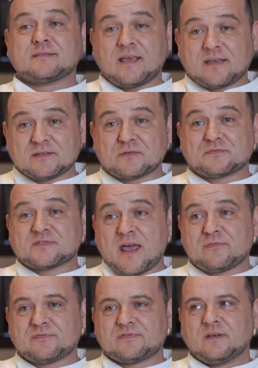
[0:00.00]
executive
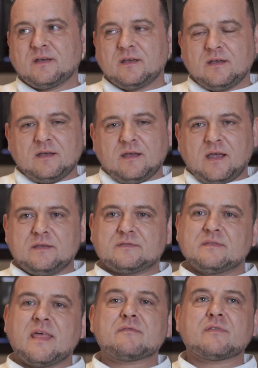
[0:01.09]
chef
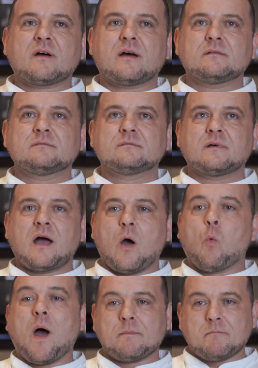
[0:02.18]
is never a
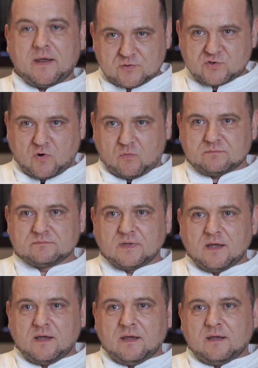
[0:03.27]
one-man show. Okay.